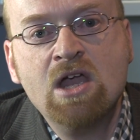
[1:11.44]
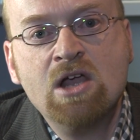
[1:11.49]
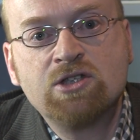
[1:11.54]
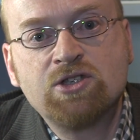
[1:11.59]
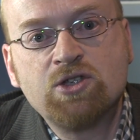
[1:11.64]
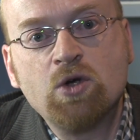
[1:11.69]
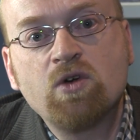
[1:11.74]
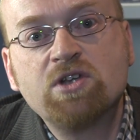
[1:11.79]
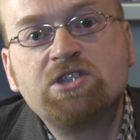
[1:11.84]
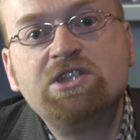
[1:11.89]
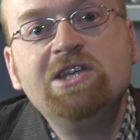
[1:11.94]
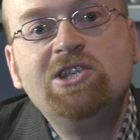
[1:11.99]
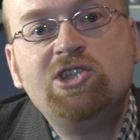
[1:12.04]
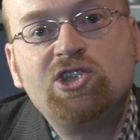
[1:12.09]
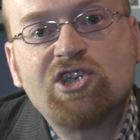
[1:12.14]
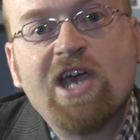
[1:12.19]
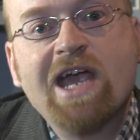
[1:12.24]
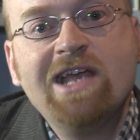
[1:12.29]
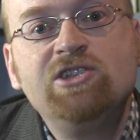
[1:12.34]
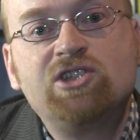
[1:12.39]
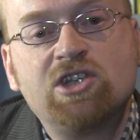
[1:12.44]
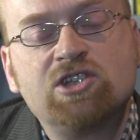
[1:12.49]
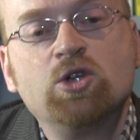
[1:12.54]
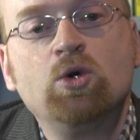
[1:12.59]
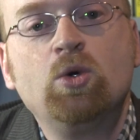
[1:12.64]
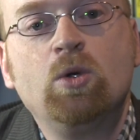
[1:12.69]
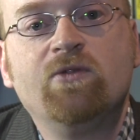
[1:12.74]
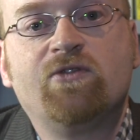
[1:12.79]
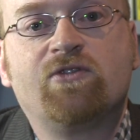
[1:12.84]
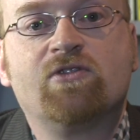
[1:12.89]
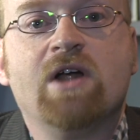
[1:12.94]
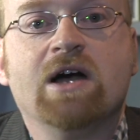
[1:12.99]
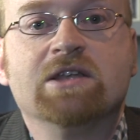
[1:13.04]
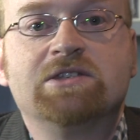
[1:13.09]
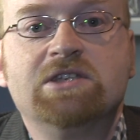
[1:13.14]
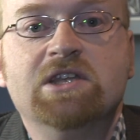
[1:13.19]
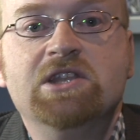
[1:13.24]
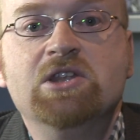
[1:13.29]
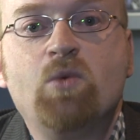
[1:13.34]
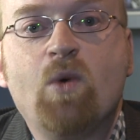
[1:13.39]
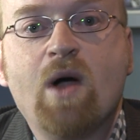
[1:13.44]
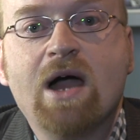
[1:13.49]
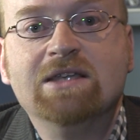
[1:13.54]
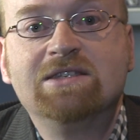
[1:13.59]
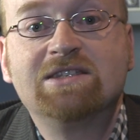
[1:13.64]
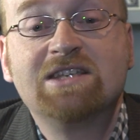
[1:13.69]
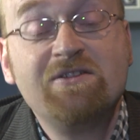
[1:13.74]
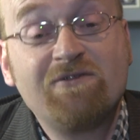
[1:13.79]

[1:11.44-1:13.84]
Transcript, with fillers: Socrates changed it all for us in the West.